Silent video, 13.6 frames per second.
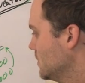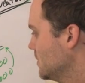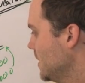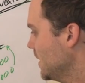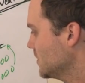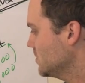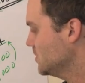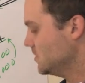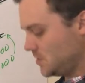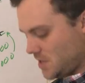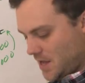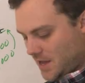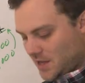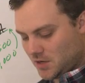taxes,
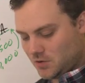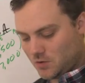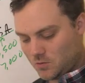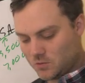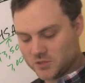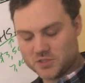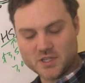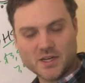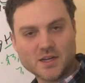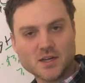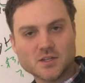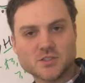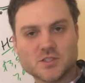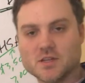and we're setting
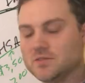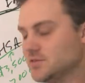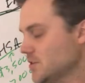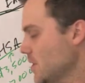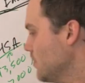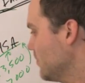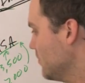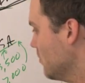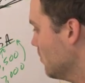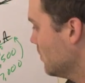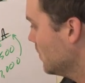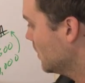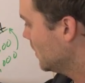ourselves up for